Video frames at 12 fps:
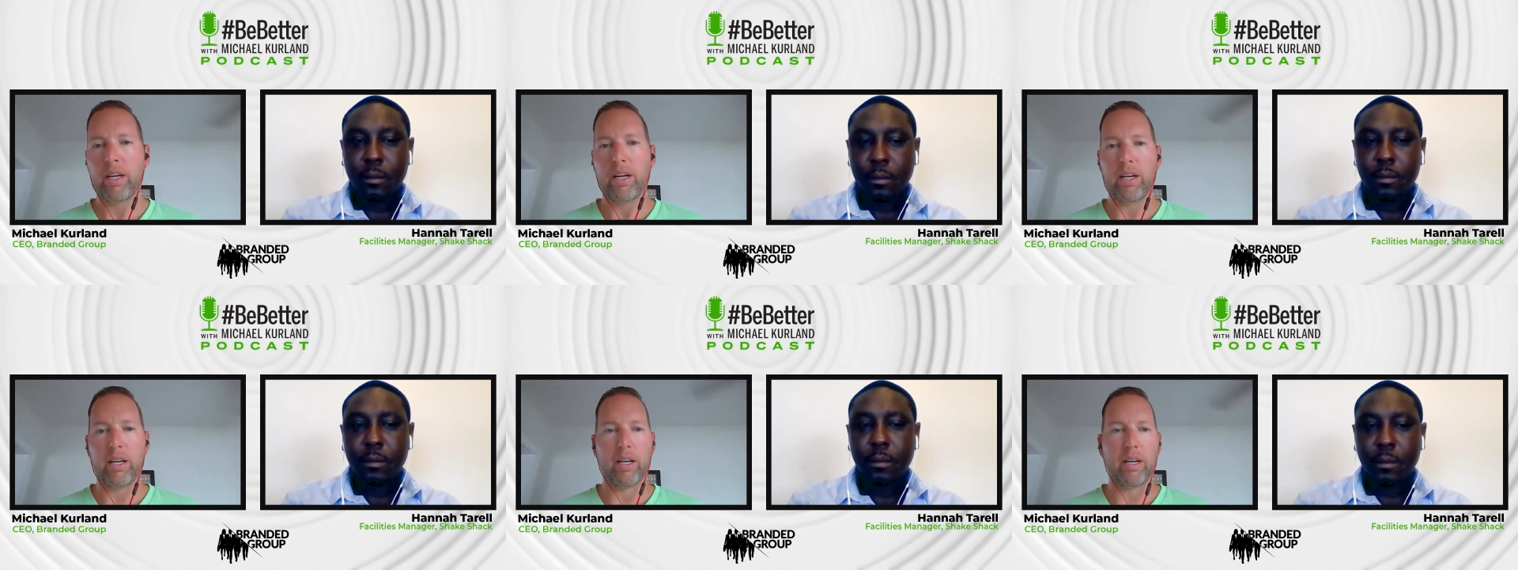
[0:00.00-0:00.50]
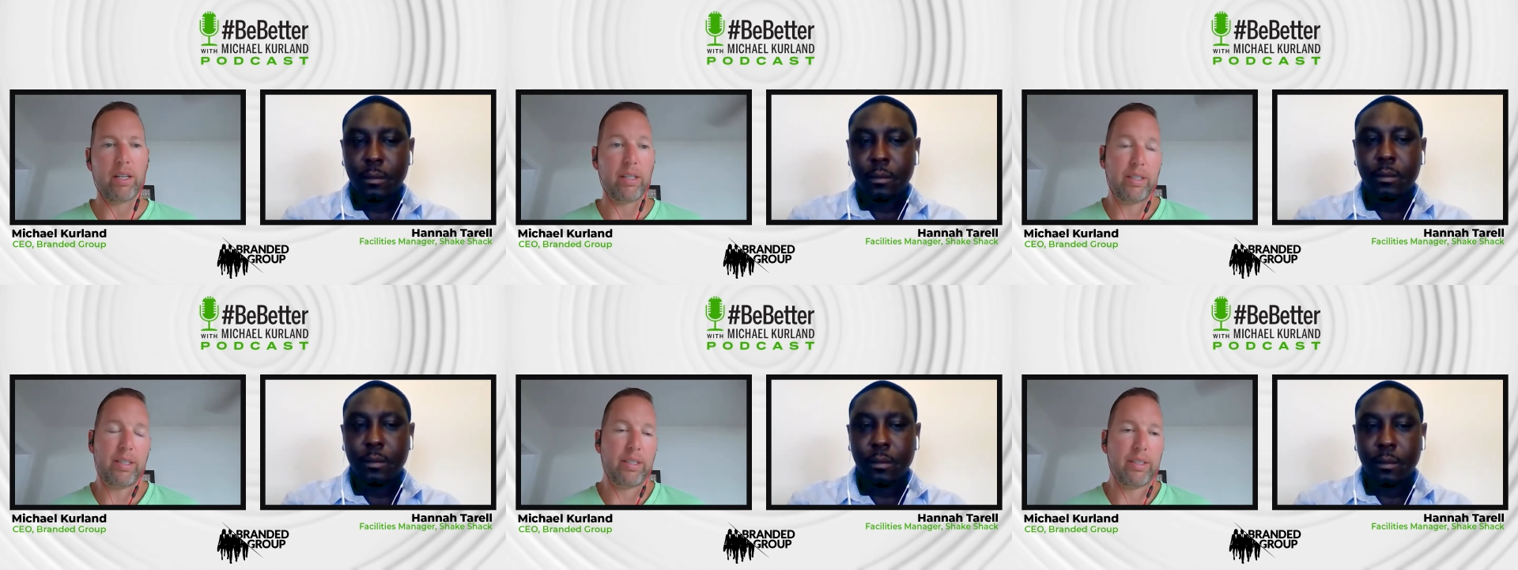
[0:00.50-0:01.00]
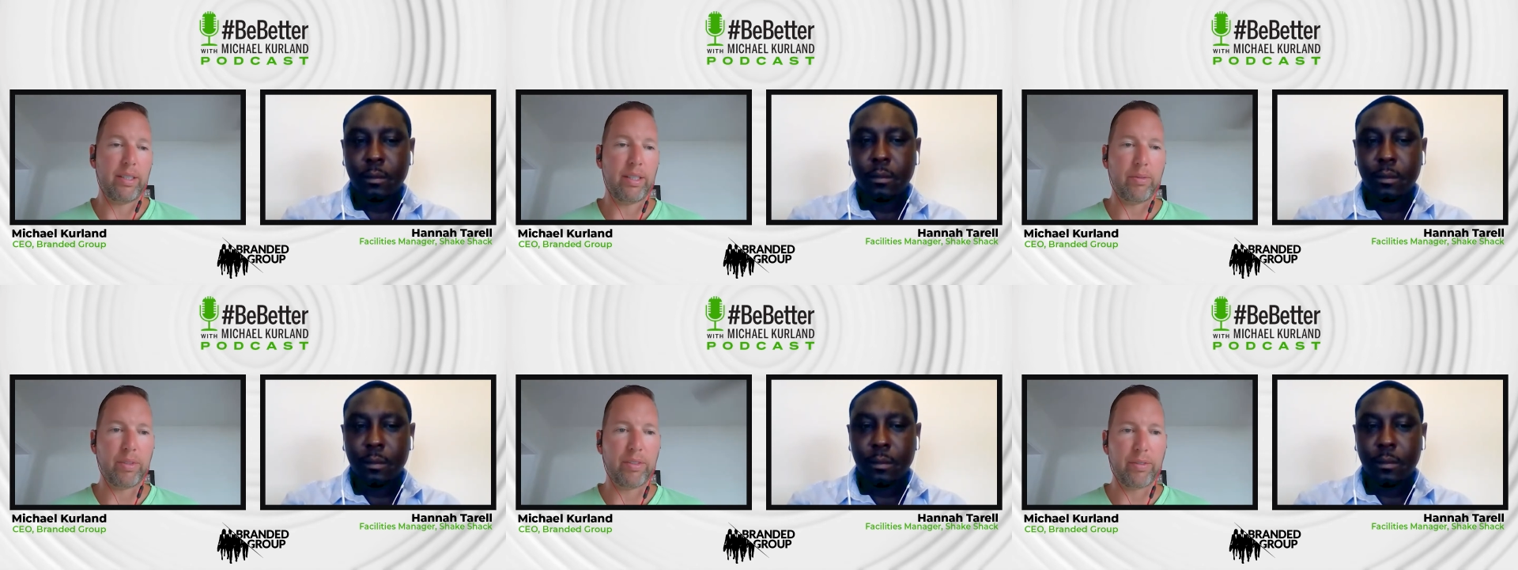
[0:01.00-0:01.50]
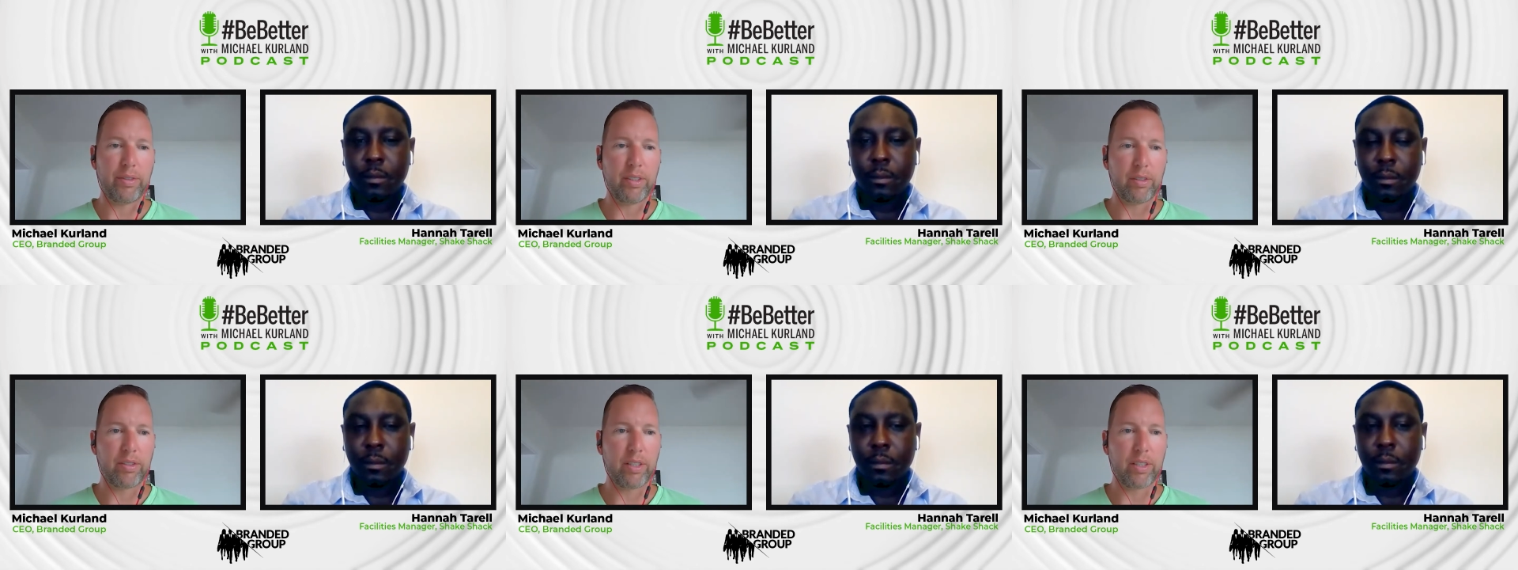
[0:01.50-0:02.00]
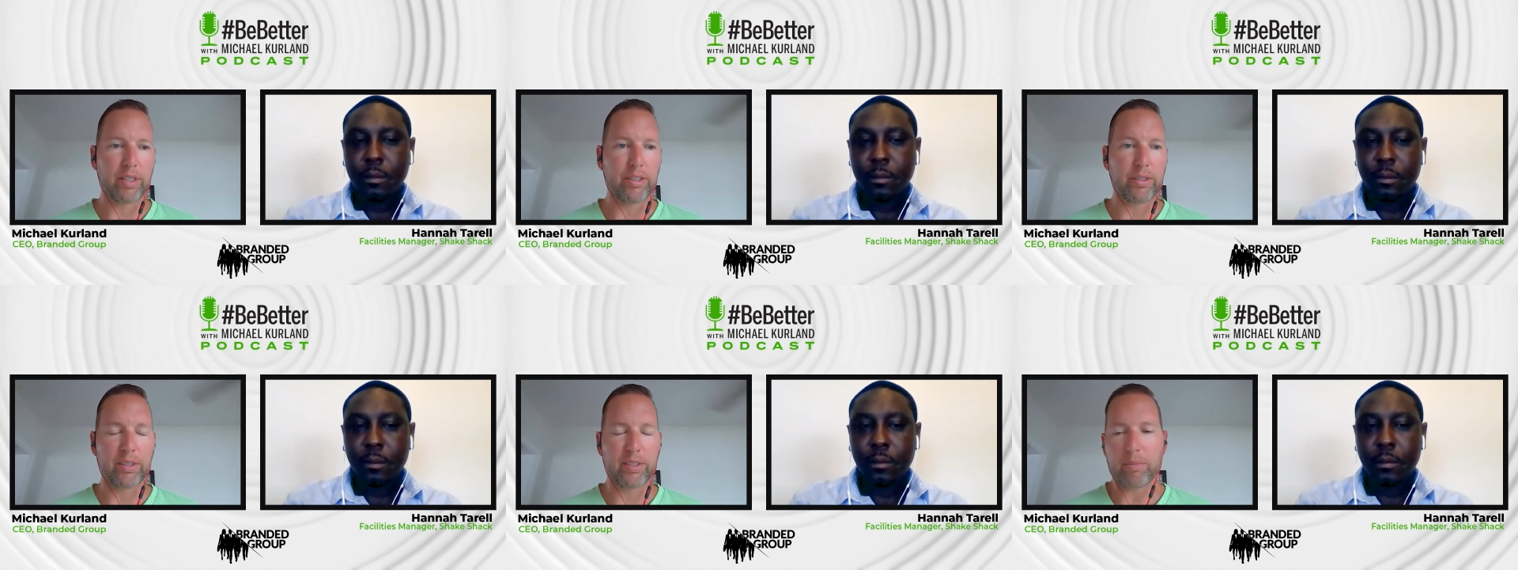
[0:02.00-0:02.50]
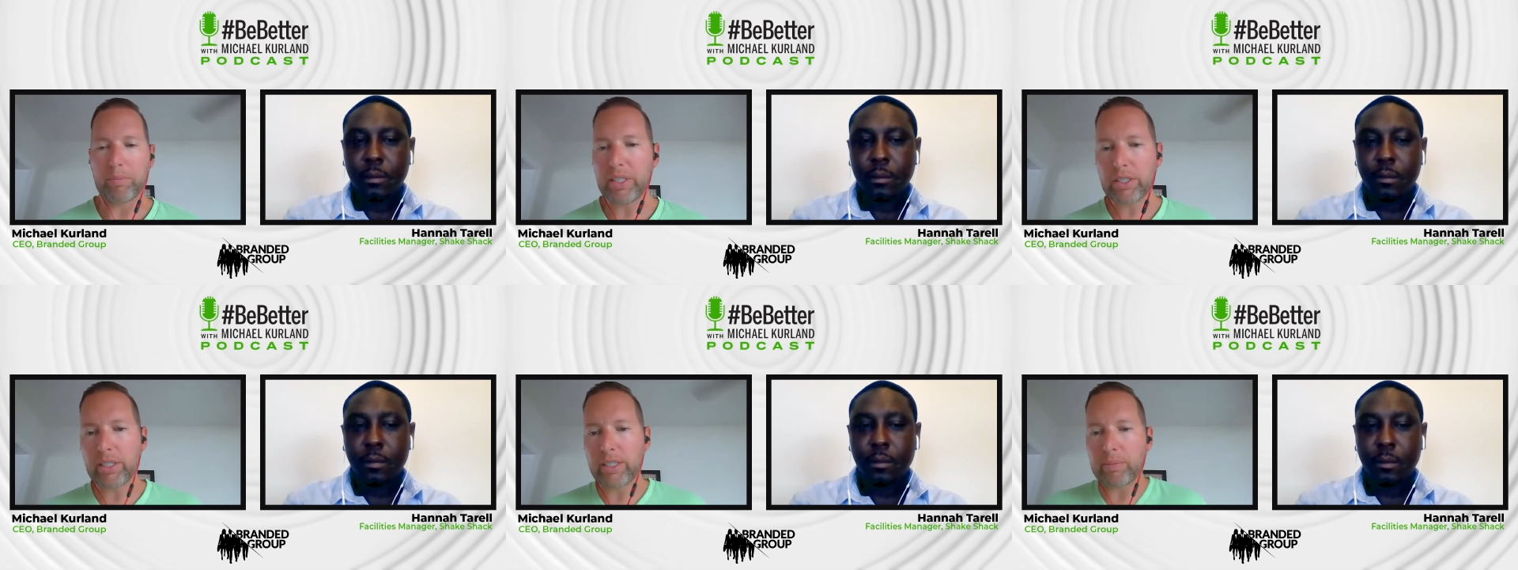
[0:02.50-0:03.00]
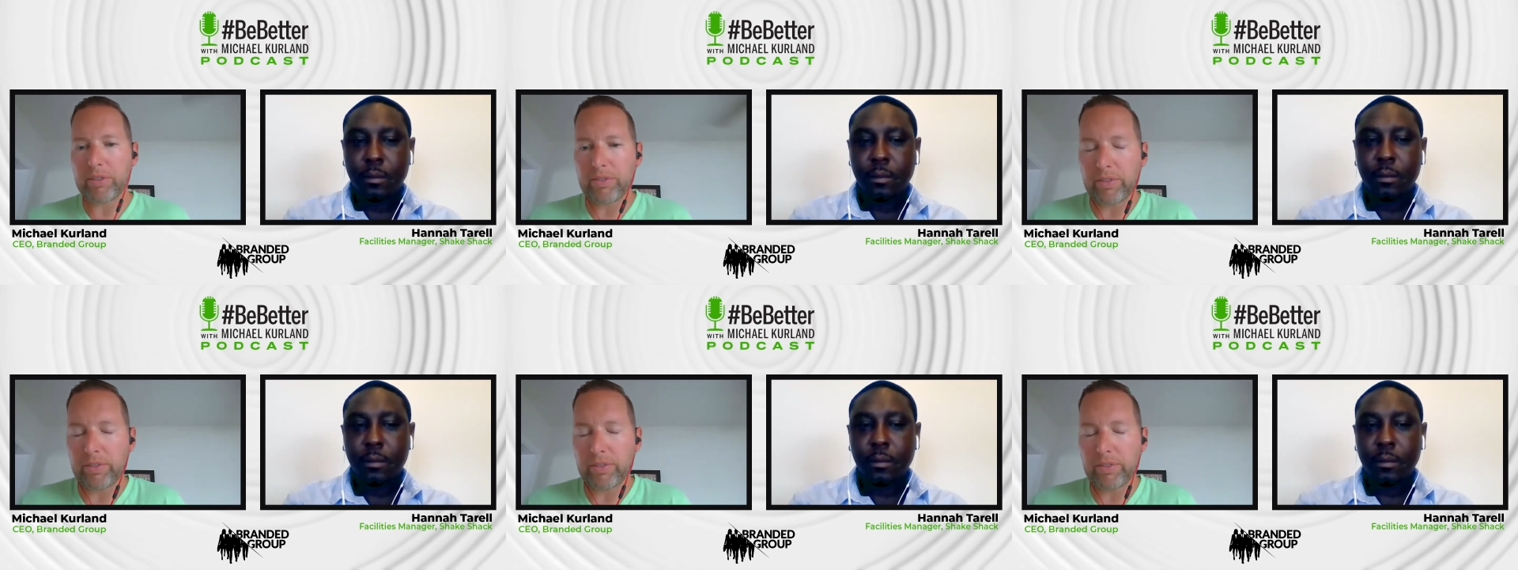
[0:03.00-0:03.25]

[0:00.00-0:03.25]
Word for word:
Speaker 1: And we've, you know, started doing some beach cleanups